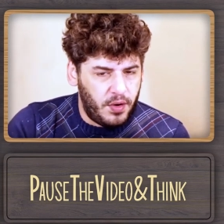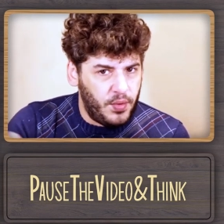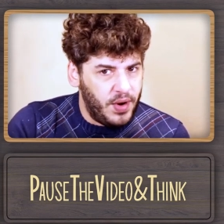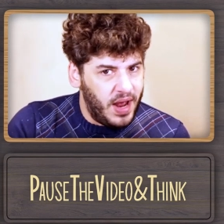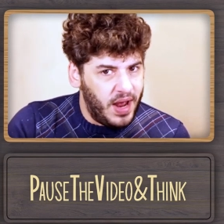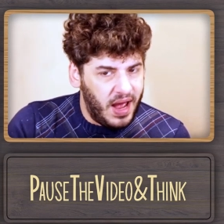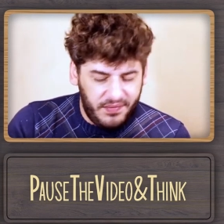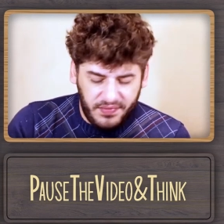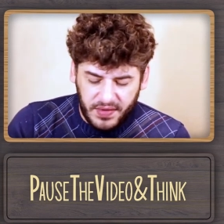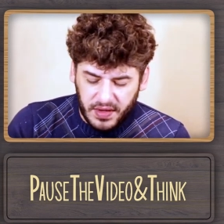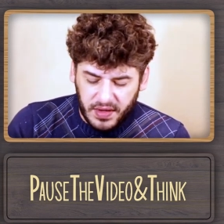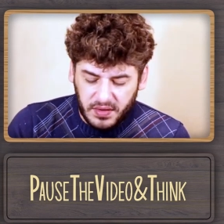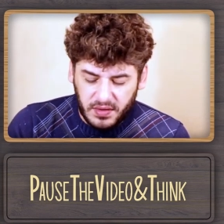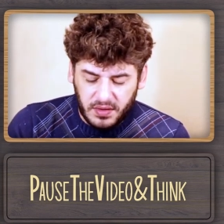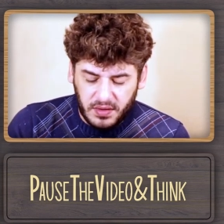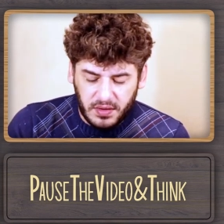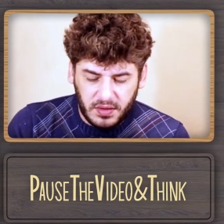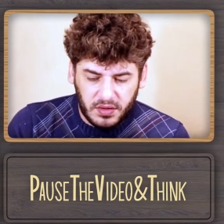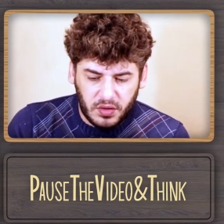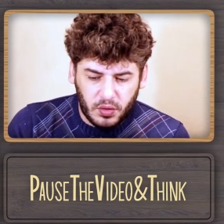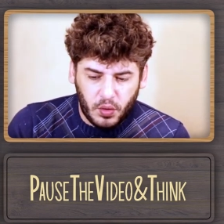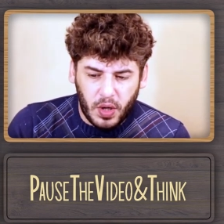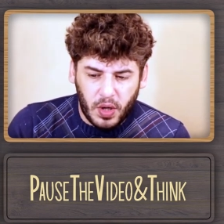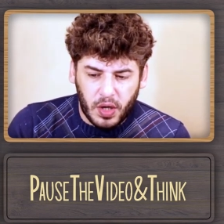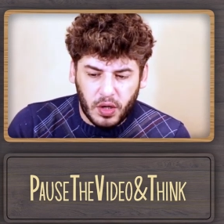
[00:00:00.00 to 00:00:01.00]
We have that
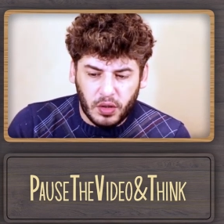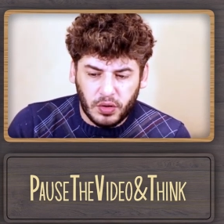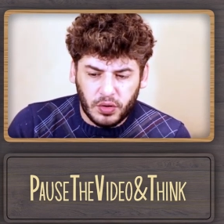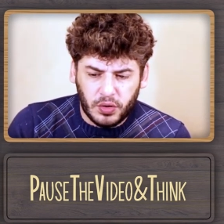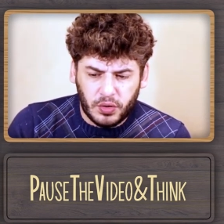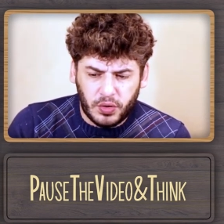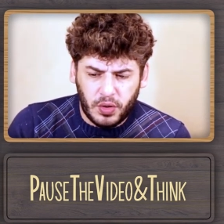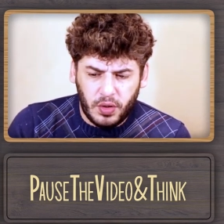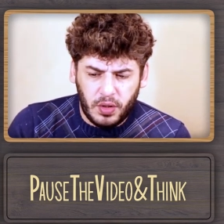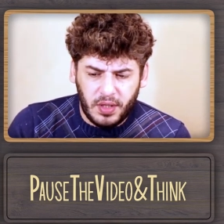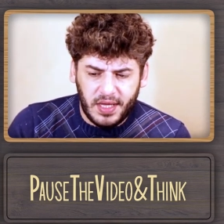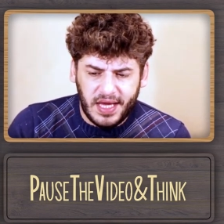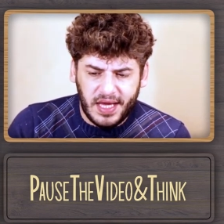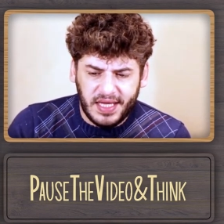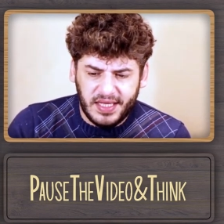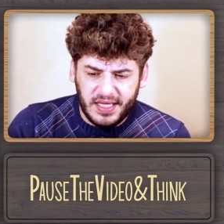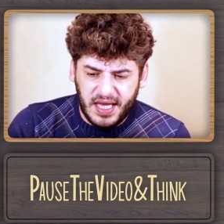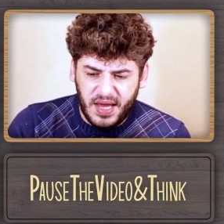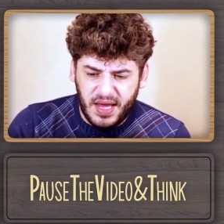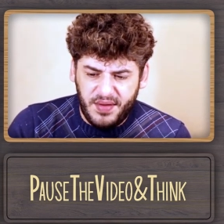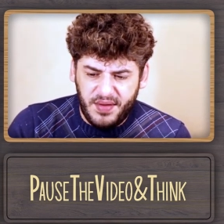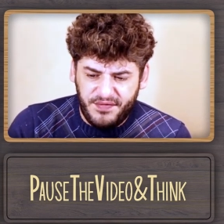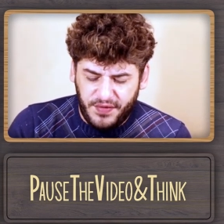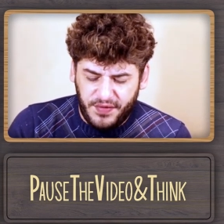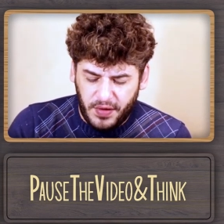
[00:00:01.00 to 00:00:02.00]
square control, and the
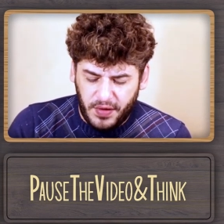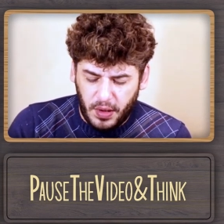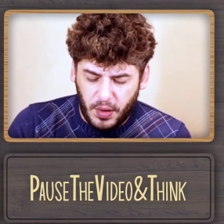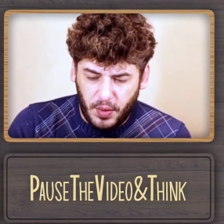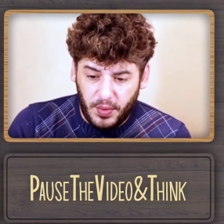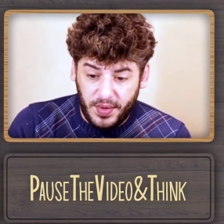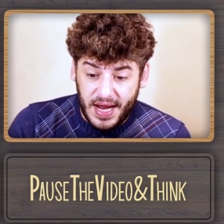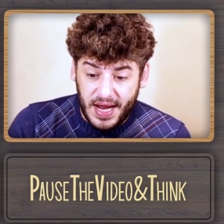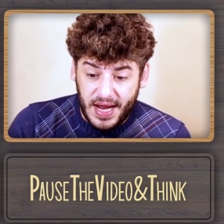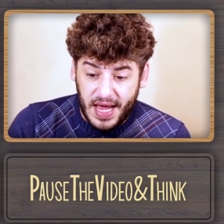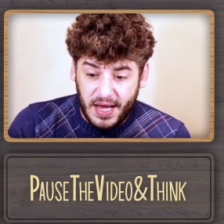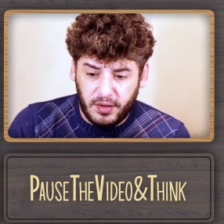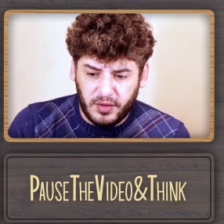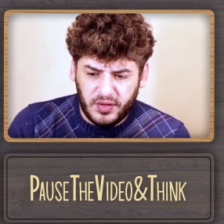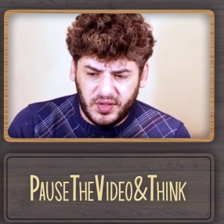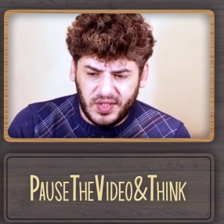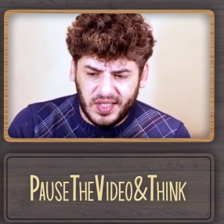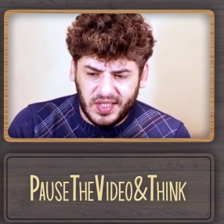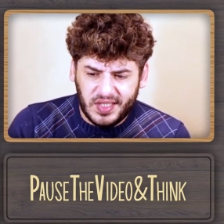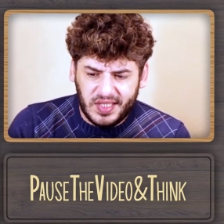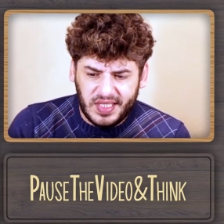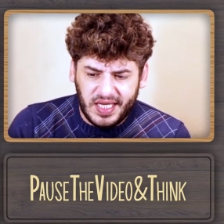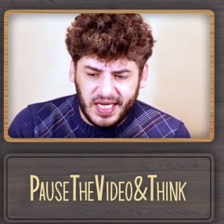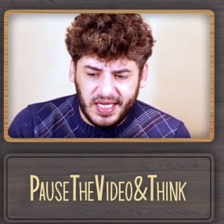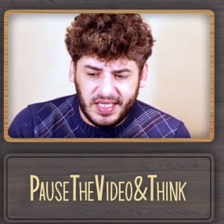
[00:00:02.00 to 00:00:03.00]
game followed knight on
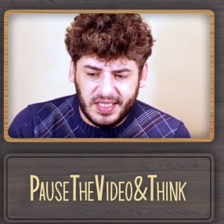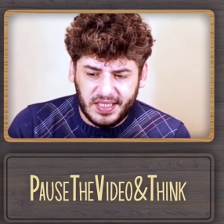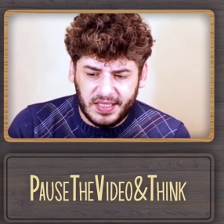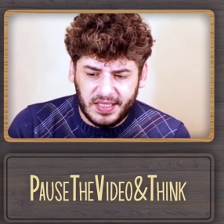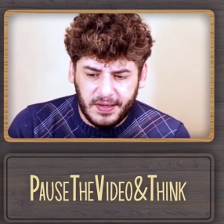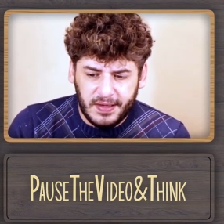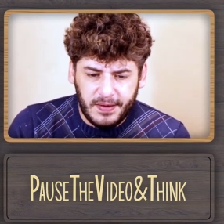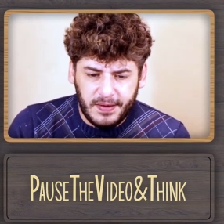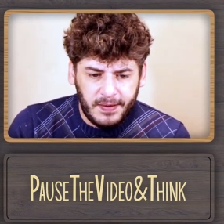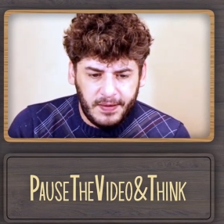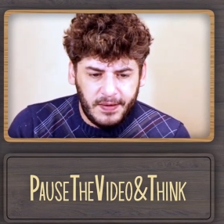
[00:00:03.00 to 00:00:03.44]
c6,